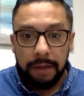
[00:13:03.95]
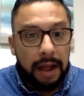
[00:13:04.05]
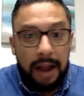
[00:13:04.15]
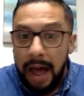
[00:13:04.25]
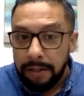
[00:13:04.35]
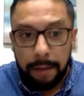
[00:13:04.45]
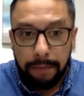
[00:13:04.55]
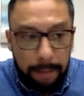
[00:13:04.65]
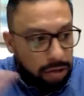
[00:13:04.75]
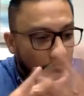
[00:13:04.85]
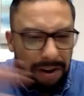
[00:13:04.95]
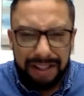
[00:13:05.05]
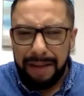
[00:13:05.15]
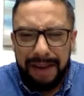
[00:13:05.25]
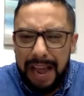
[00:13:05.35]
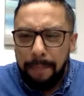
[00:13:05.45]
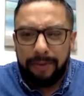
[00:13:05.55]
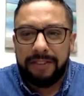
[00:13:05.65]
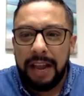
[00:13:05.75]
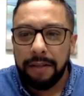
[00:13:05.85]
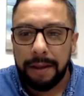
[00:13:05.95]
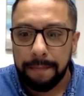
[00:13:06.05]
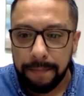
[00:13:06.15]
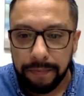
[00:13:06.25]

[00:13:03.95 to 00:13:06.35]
A lot of them, the majority of them, 90% of them.